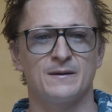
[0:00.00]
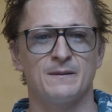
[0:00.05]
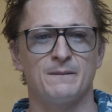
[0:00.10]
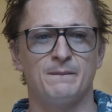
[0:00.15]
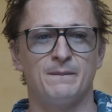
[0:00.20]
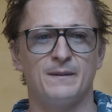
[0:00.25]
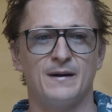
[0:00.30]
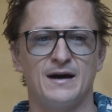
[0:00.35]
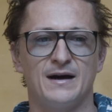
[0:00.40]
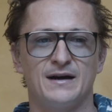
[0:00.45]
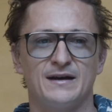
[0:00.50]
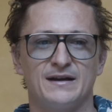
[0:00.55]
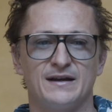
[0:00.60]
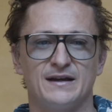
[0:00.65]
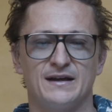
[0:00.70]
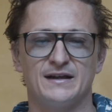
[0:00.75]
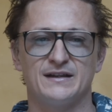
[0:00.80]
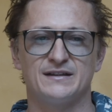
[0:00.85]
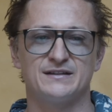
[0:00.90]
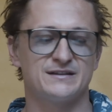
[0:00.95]
but
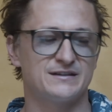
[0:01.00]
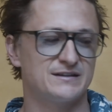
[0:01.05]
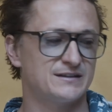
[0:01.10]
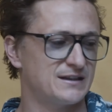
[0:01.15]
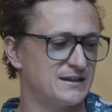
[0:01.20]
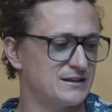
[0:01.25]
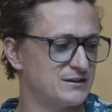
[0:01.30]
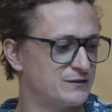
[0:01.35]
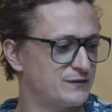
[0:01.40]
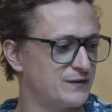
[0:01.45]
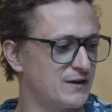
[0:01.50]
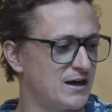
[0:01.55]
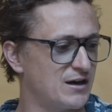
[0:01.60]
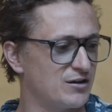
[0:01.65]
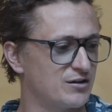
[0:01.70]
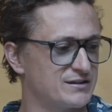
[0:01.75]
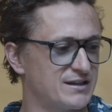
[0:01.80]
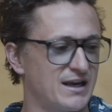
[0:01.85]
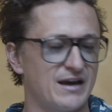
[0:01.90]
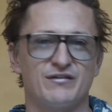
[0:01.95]
it's as far
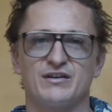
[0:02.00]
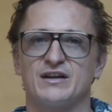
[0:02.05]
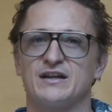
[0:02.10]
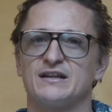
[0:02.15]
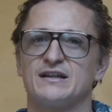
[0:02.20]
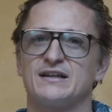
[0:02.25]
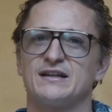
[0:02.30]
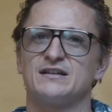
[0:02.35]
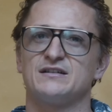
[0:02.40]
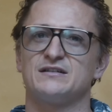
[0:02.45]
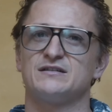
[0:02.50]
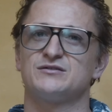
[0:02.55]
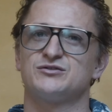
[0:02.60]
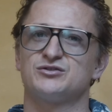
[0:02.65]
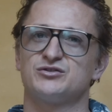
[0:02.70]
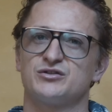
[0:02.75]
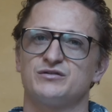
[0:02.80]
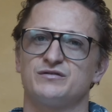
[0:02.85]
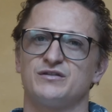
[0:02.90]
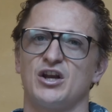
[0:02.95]
as having a little
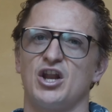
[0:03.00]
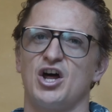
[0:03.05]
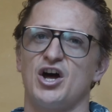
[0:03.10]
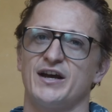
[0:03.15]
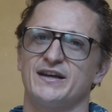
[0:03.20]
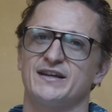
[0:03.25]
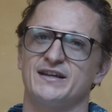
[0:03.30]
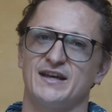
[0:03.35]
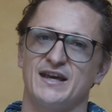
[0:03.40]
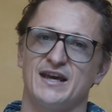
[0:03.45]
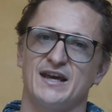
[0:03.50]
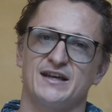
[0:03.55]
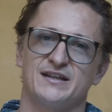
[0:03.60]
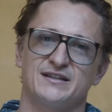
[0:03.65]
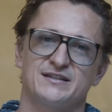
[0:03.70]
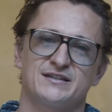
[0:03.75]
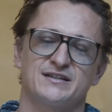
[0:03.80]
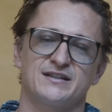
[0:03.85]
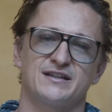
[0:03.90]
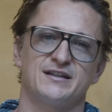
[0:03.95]
sort of
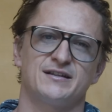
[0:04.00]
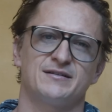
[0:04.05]
Leica-esque